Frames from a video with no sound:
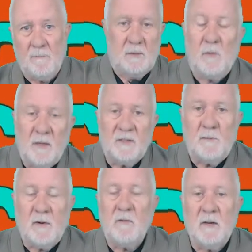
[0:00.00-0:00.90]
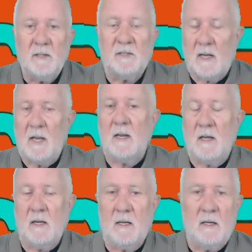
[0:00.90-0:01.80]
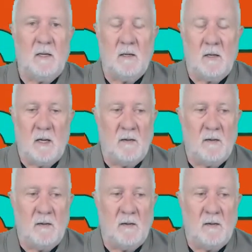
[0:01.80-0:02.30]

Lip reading: So we experience anger in a